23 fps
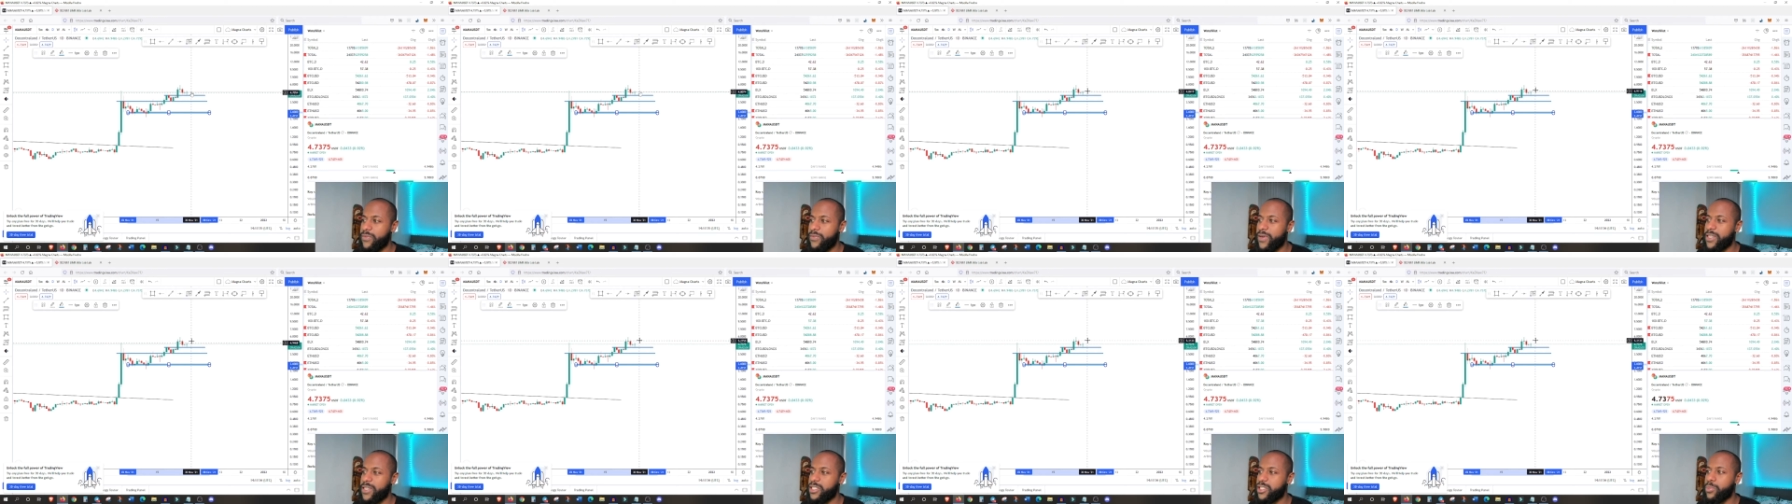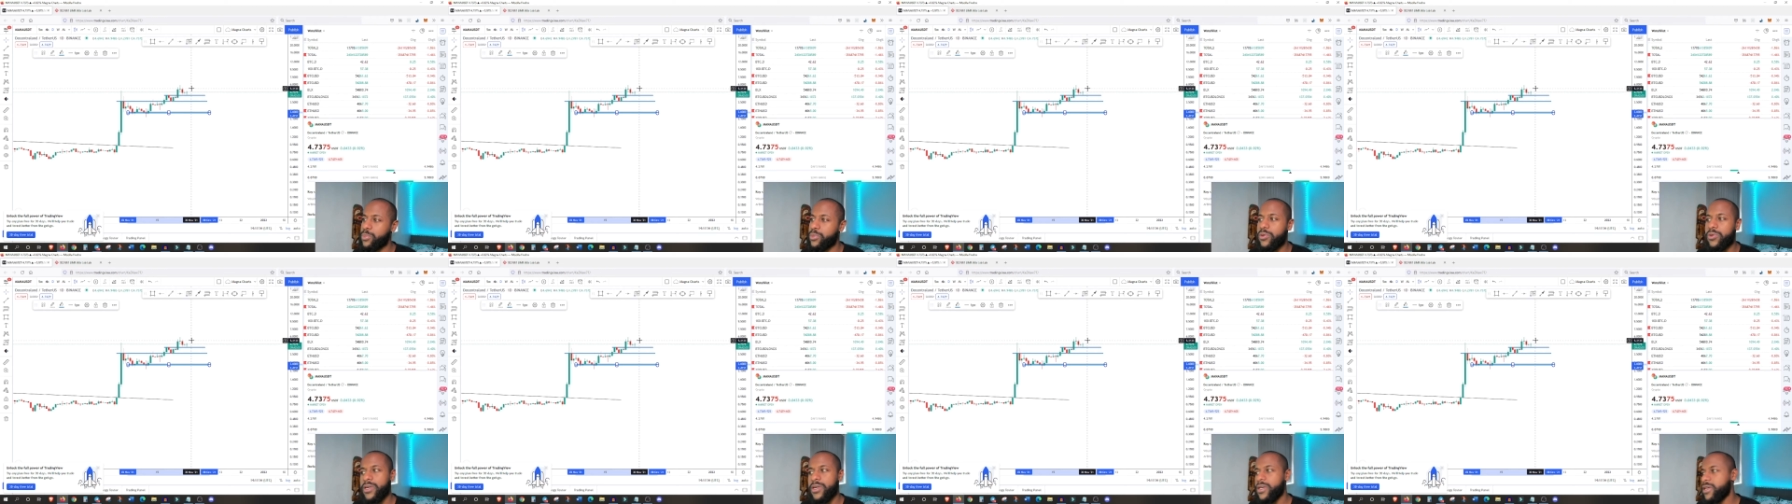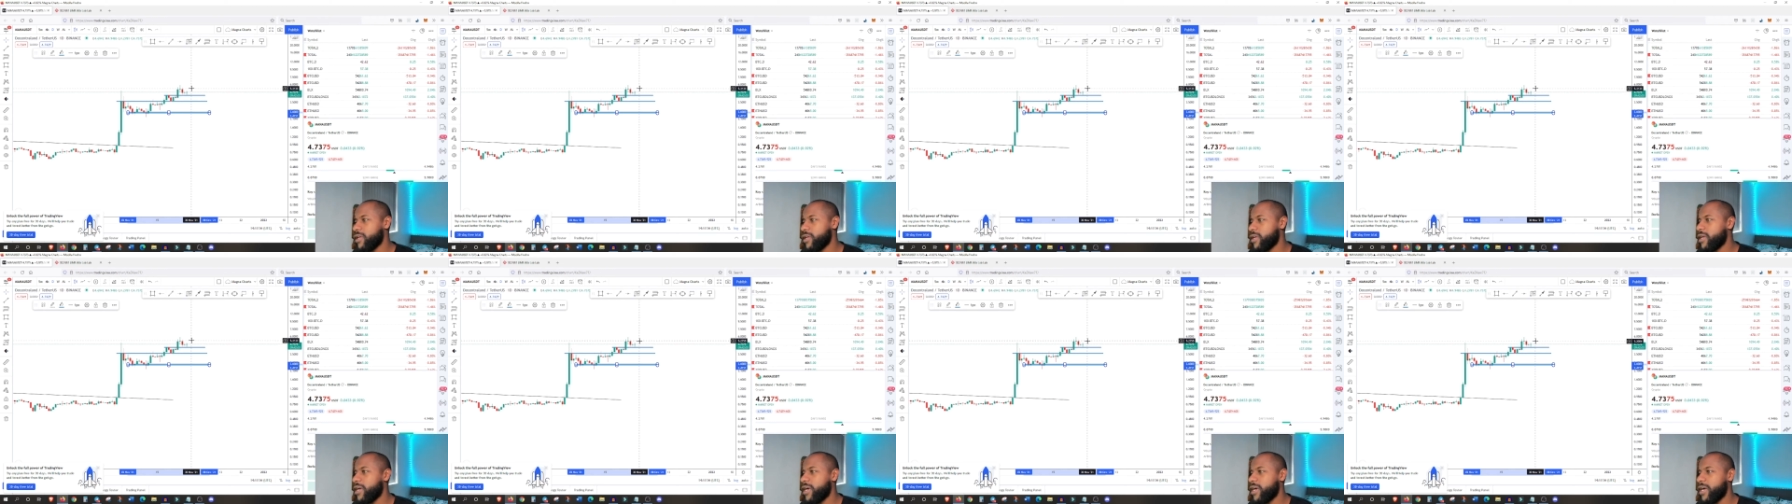find
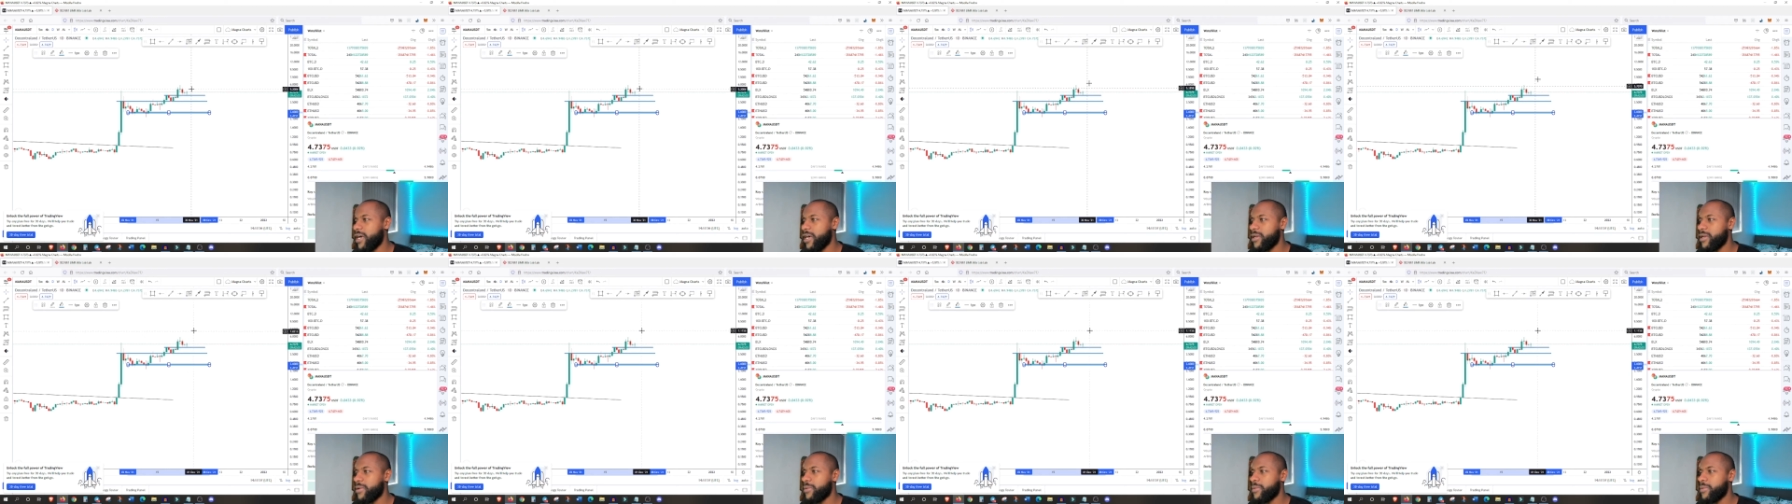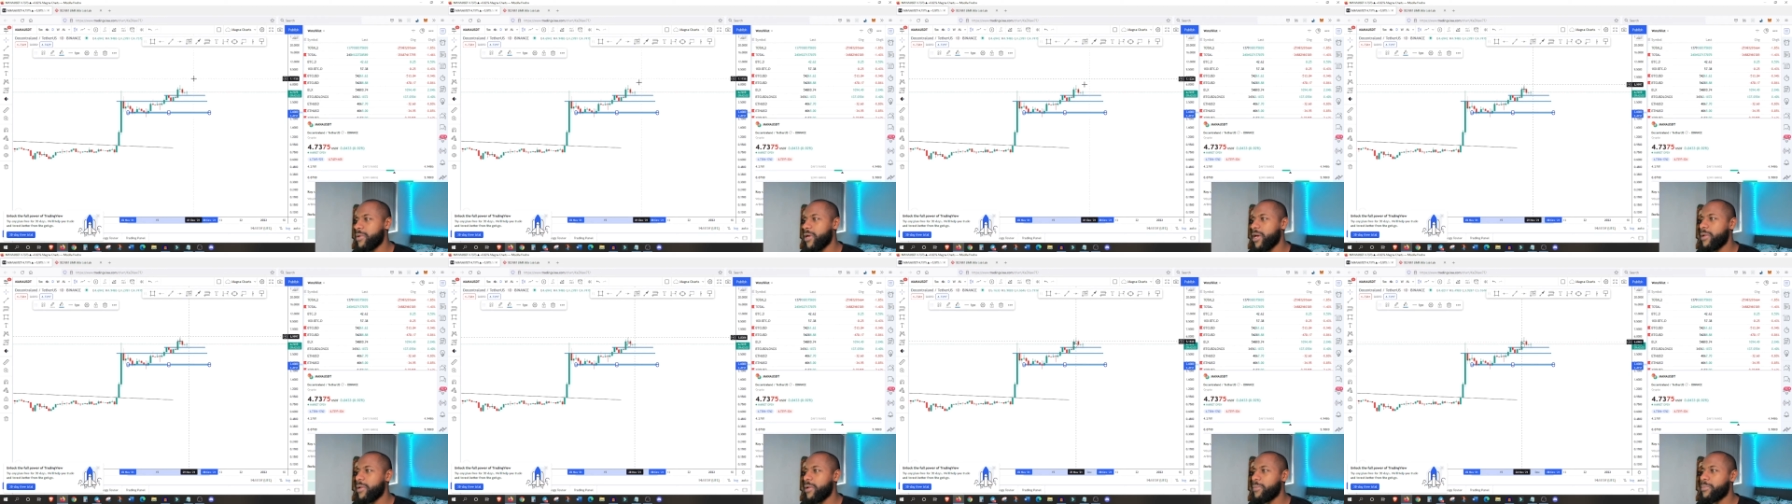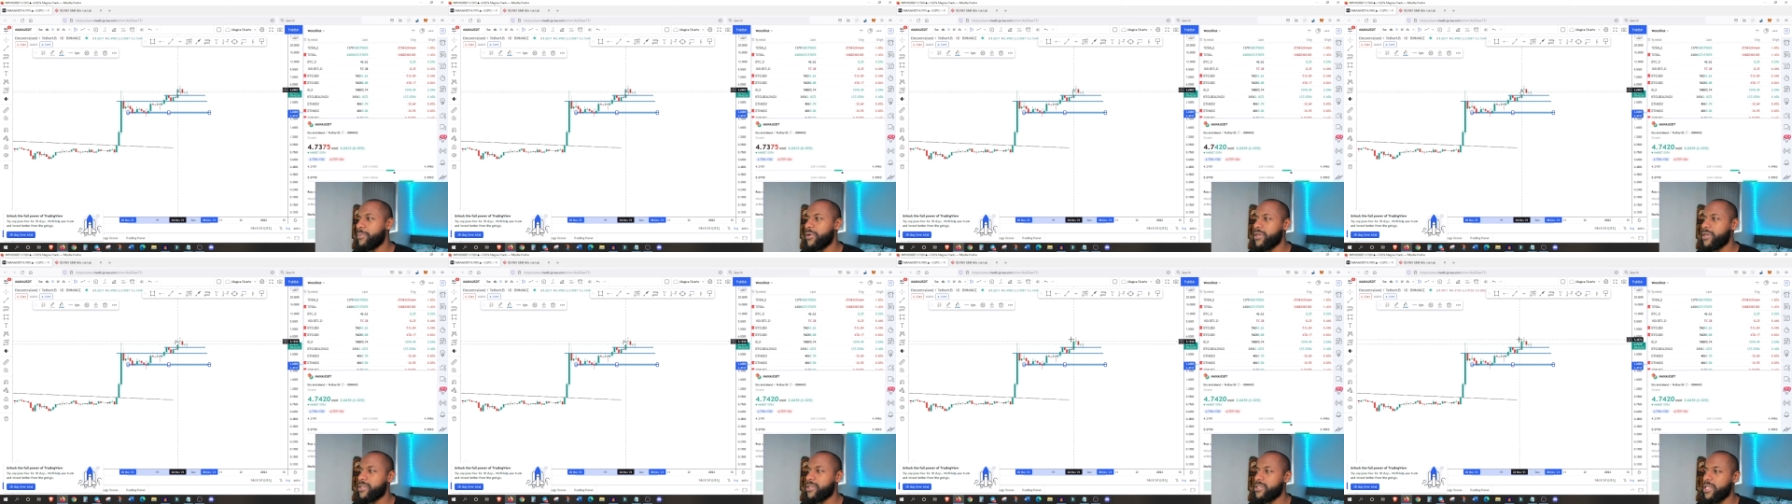support
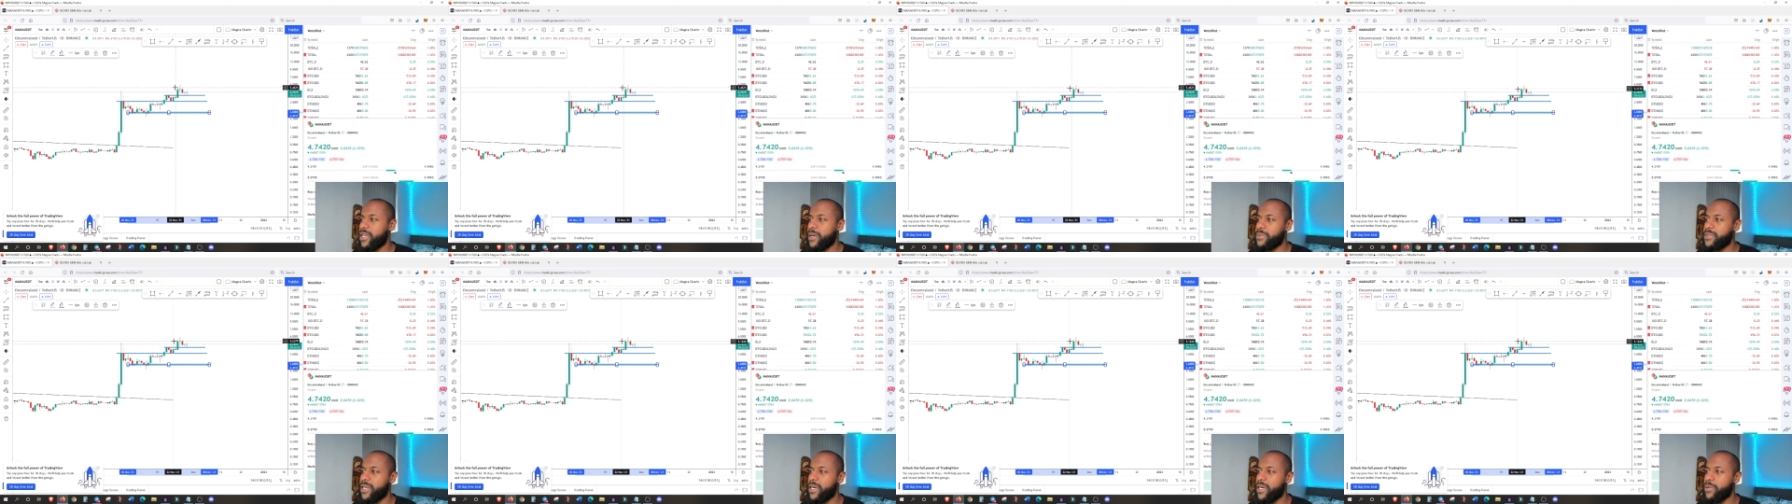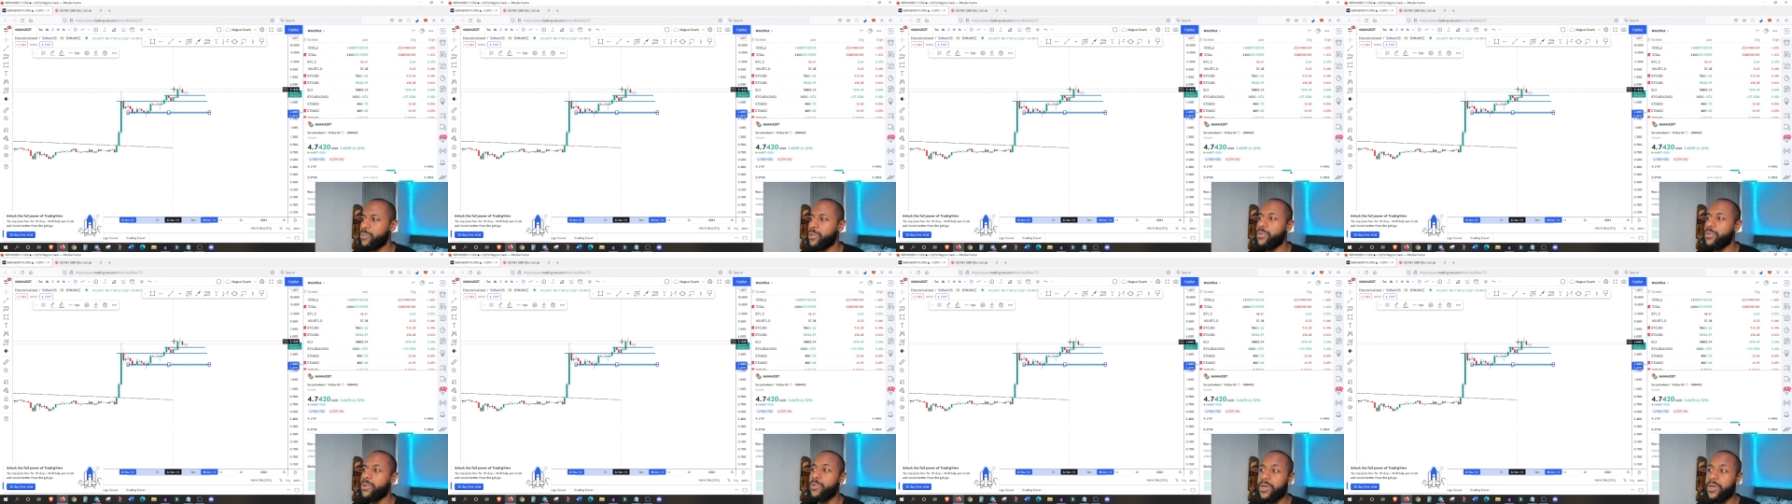and break to the upside.